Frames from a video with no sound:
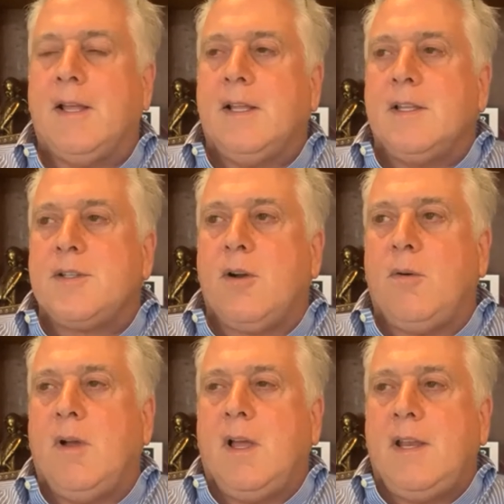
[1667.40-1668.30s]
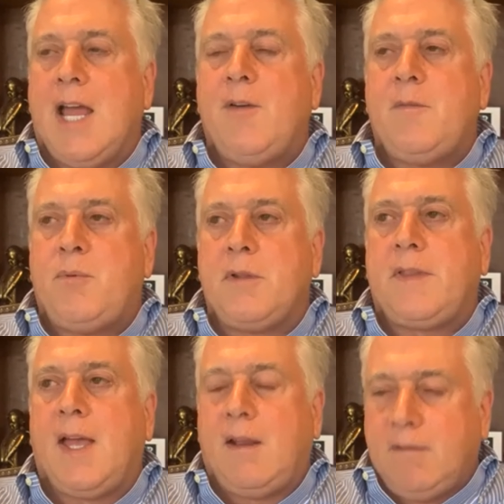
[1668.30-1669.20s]
So now we've put
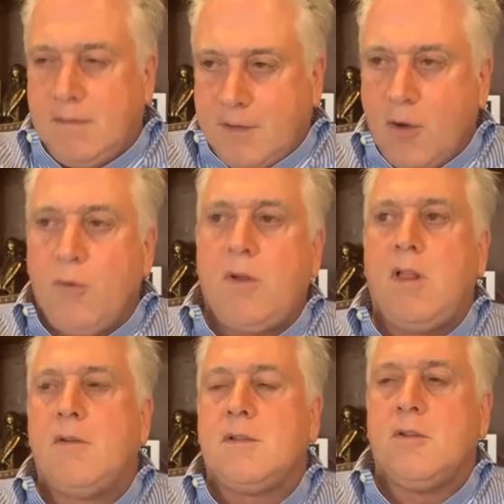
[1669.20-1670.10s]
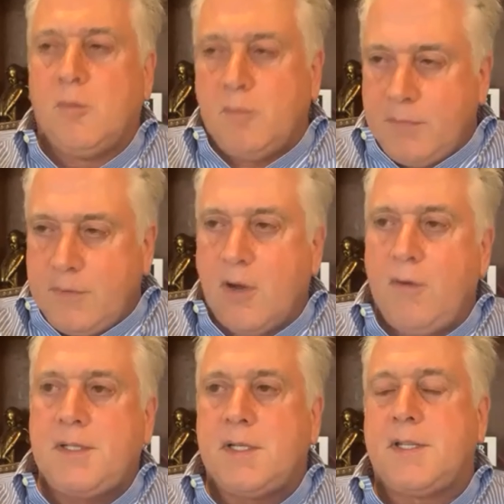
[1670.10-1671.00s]
that total closed loop,
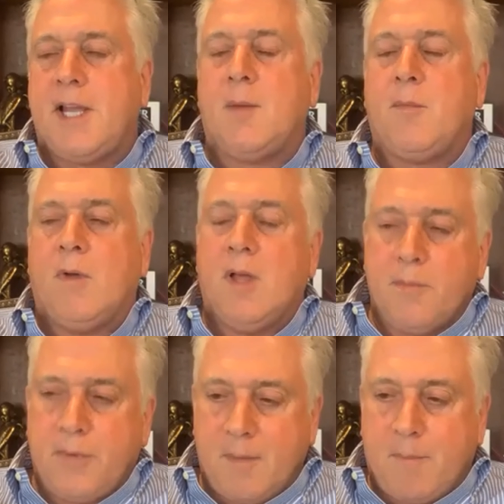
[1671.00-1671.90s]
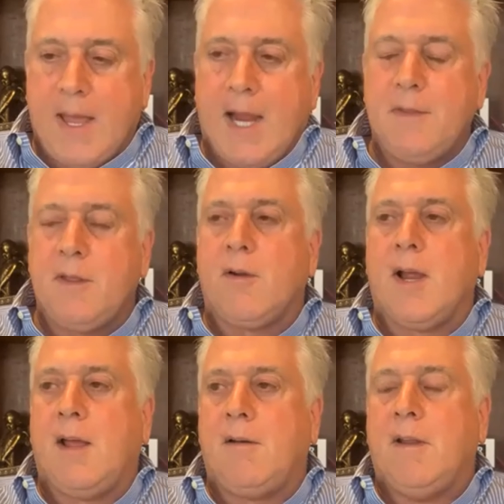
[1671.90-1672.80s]
totally sustainable, put it back in the
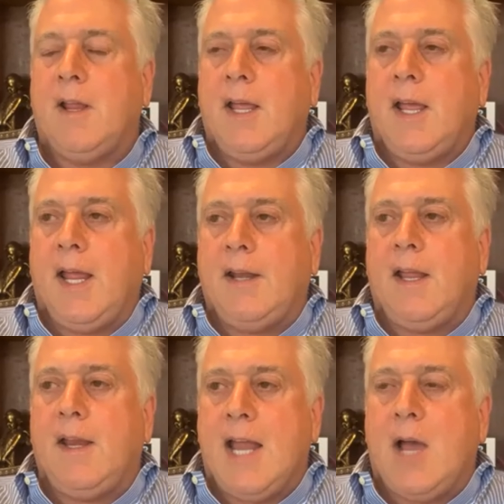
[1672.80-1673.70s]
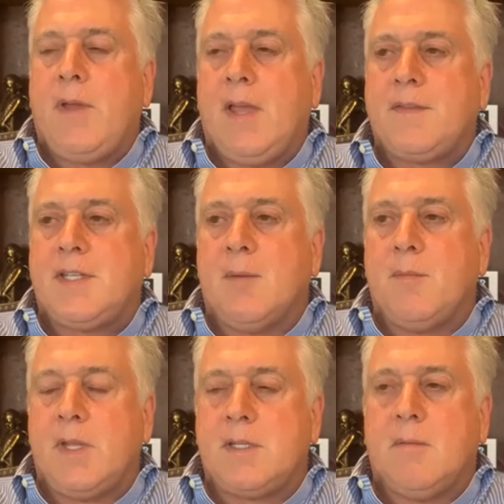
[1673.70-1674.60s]
ground, and now we have
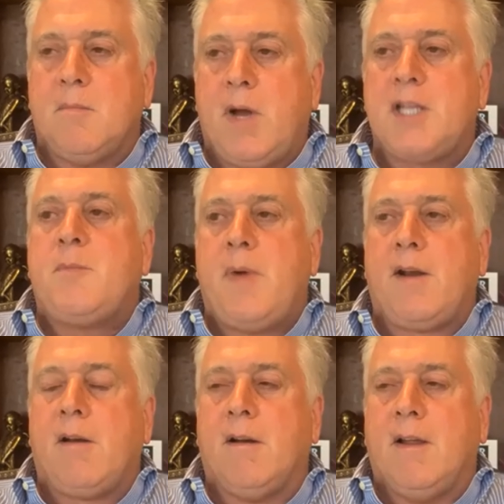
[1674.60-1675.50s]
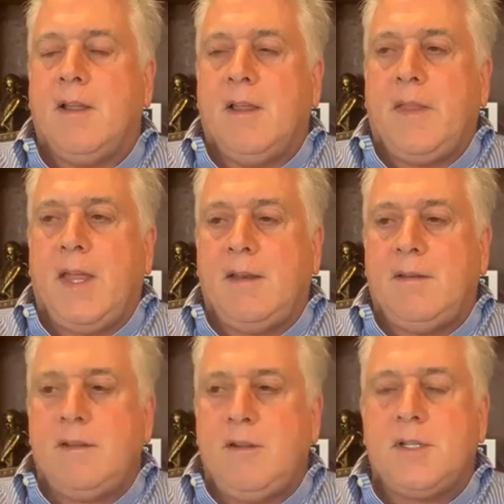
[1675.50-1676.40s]
something that's much better than
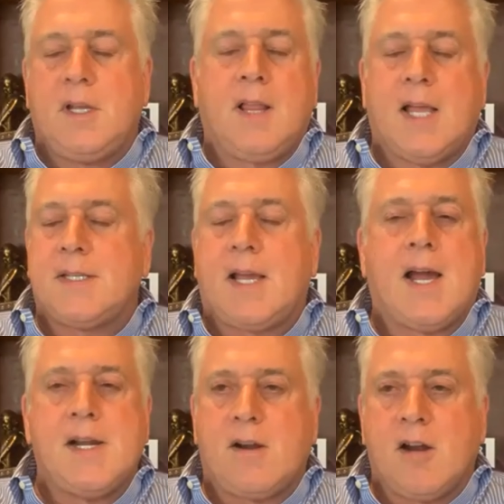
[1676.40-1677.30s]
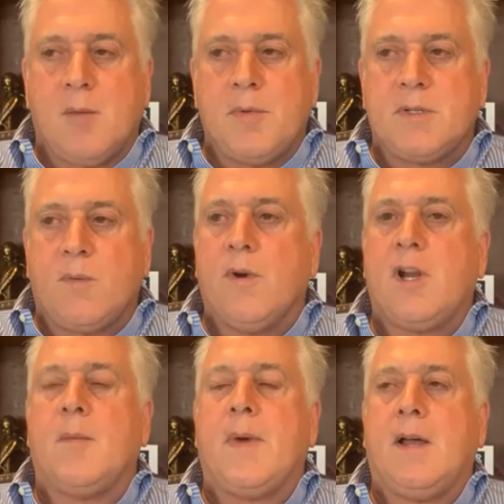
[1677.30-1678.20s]
using classic hydrocarbons and
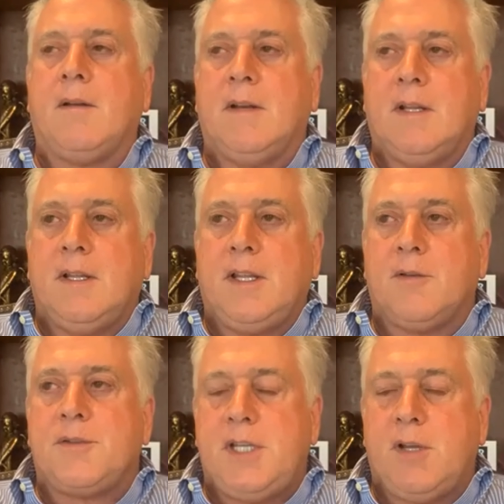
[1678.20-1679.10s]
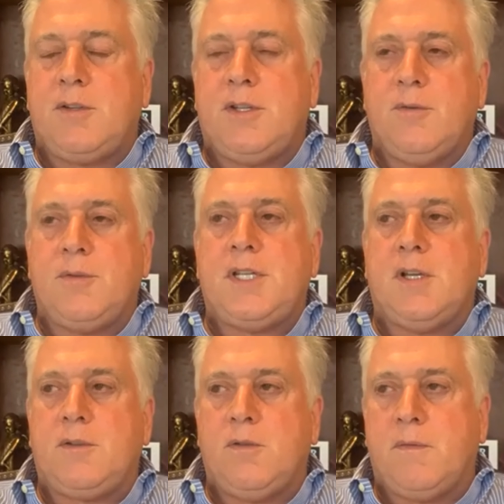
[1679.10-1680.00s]
worrying about
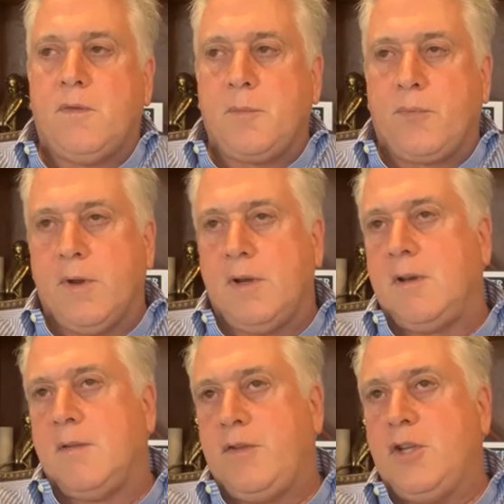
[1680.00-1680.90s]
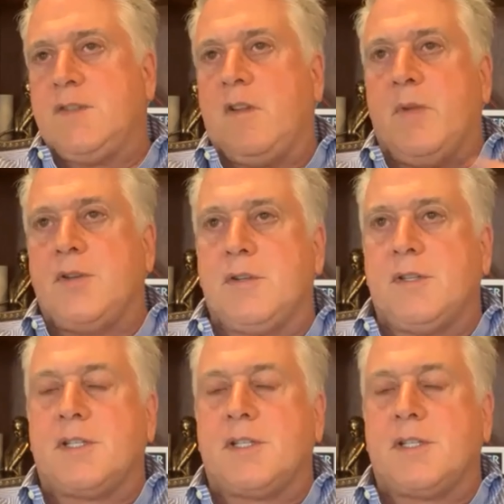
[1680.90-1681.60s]
CO2 footprint, fugitive emissions, et